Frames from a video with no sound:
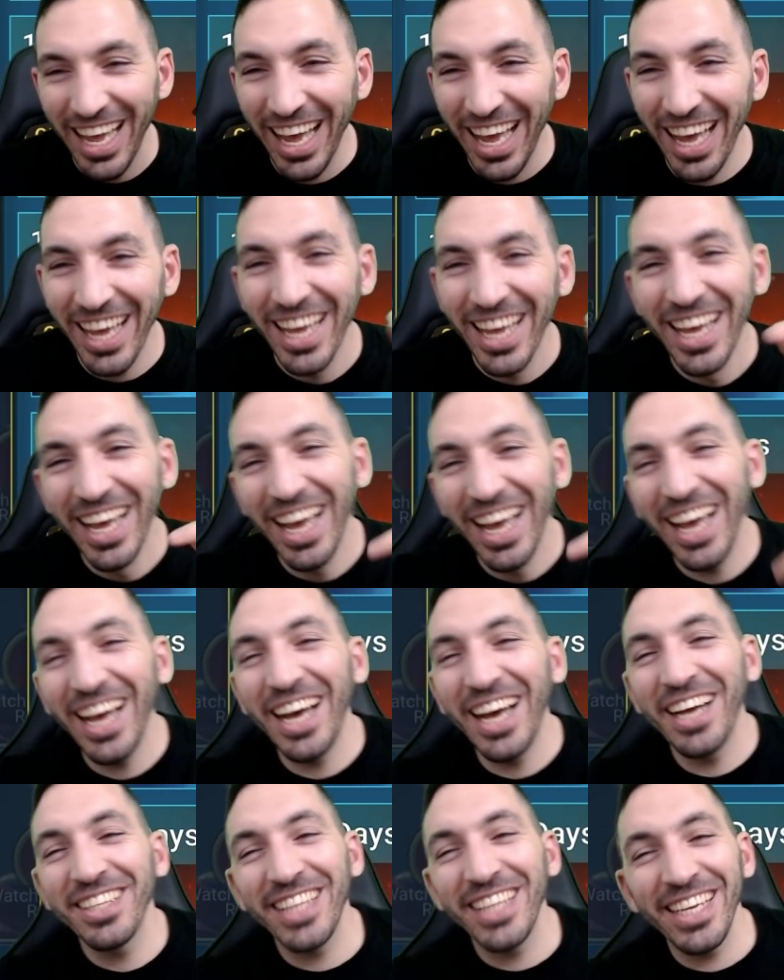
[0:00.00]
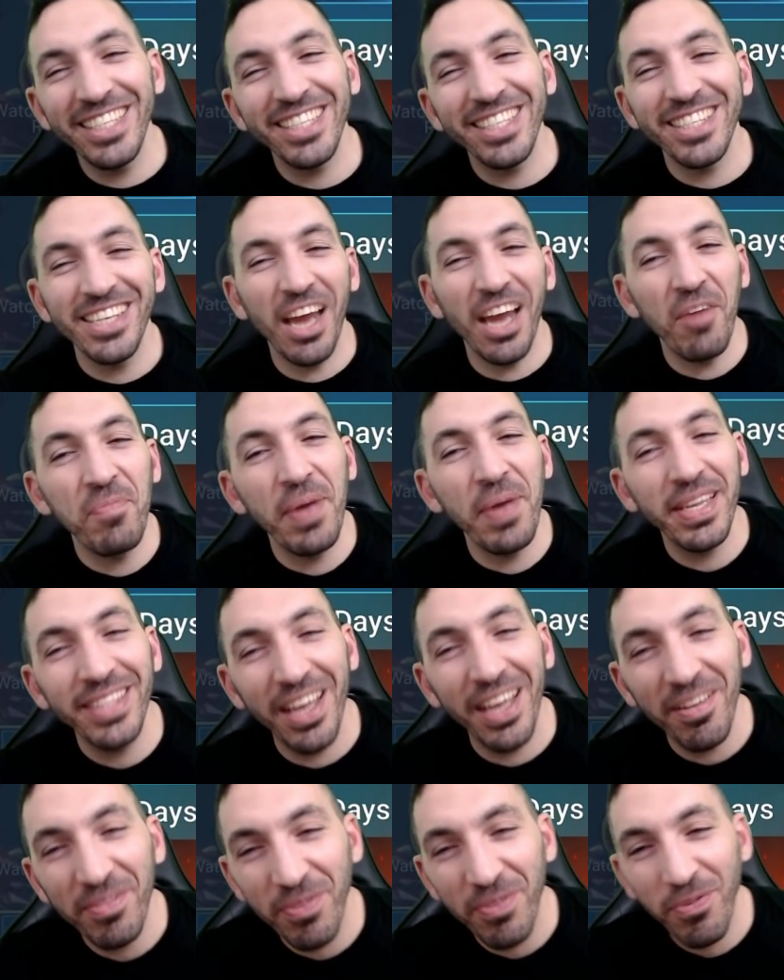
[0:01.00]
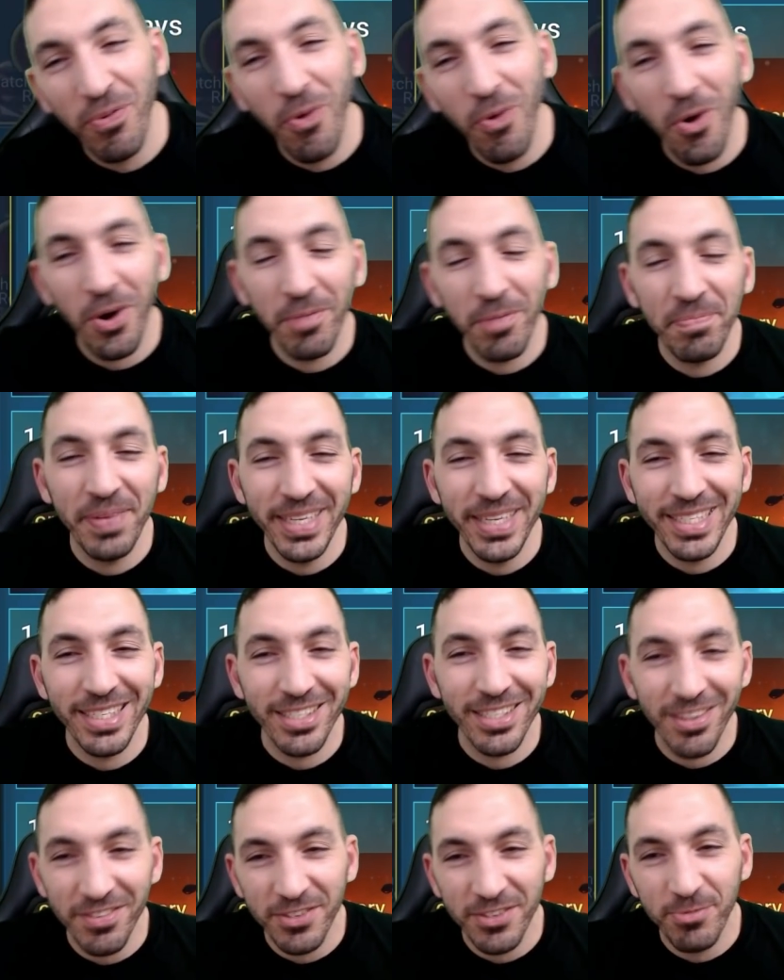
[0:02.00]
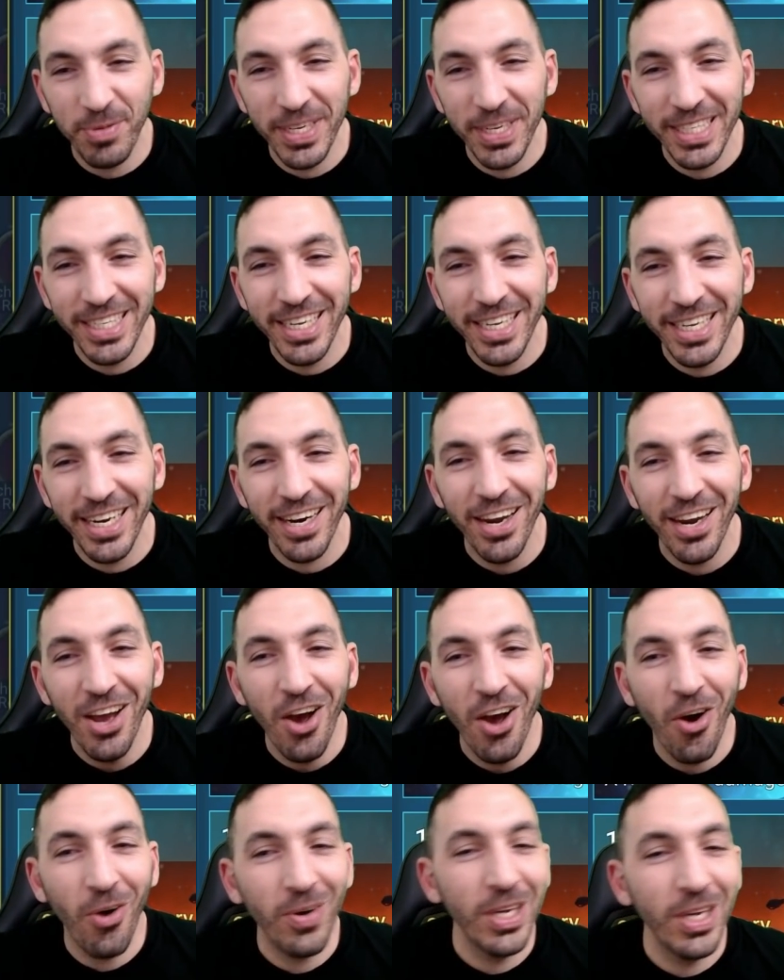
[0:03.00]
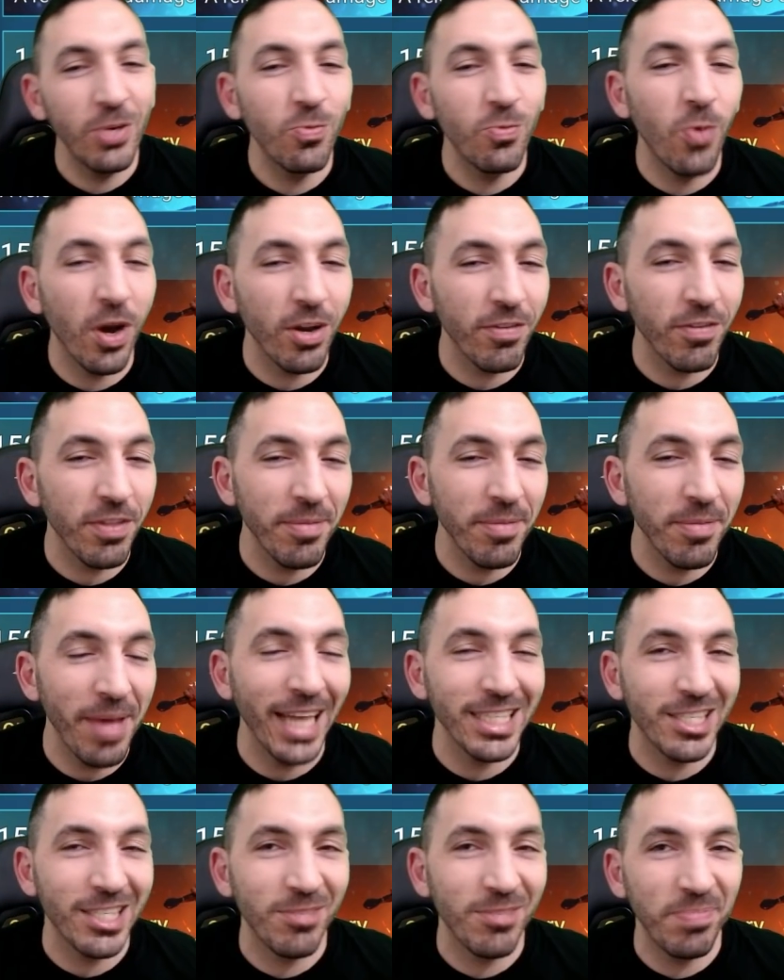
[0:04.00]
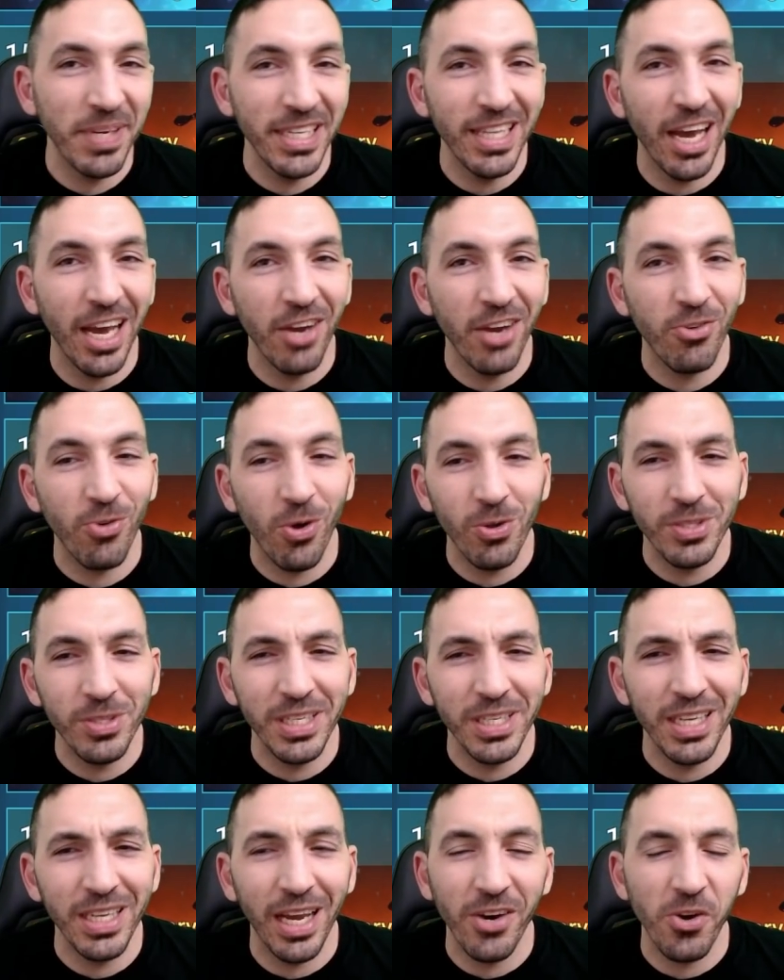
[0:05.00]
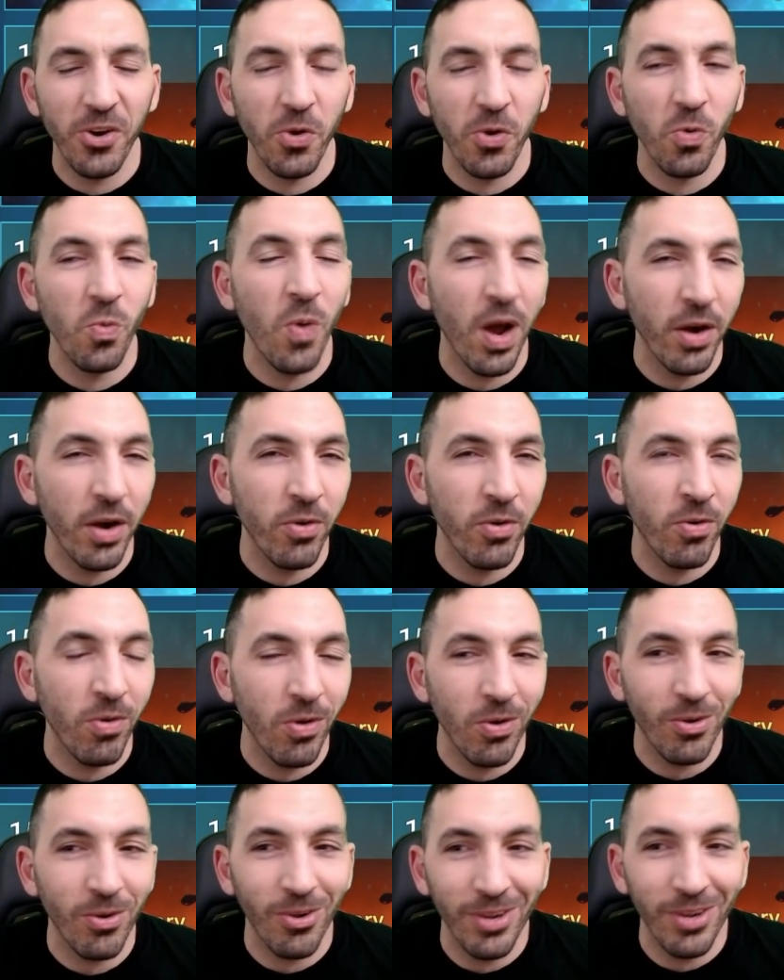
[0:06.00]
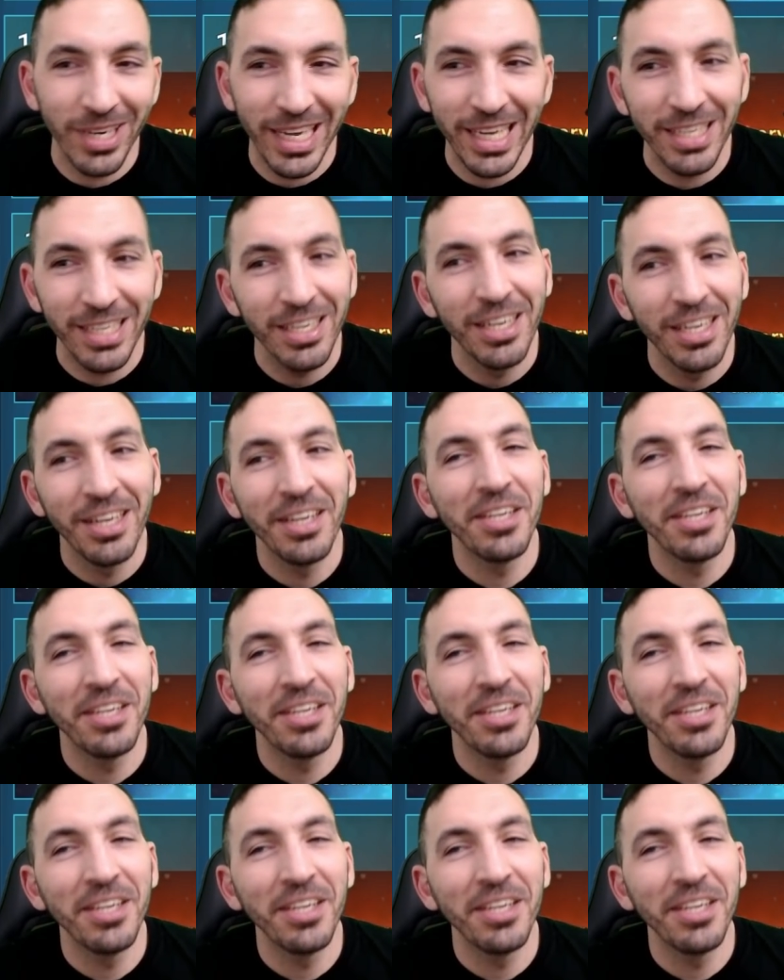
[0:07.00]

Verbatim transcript: uh, day 69, I picked up four pieces of speed gear. Only one of them had speed. I rolled it, I got a one roll on it.